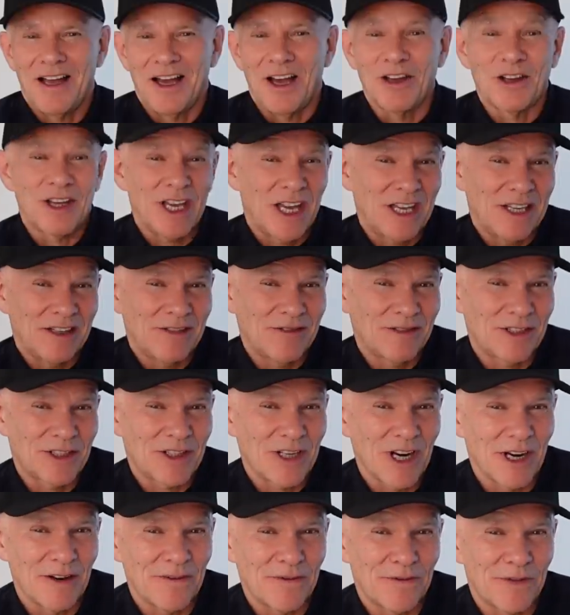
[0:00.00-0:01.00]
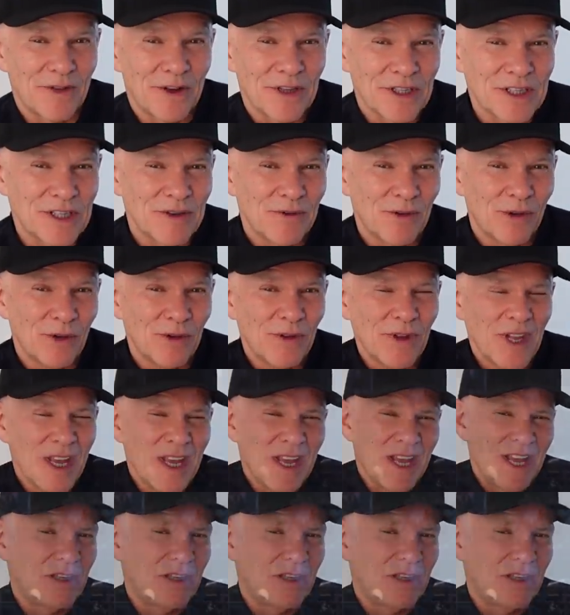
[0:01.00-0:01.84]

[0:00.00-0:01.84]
Okay, the shunt first of all.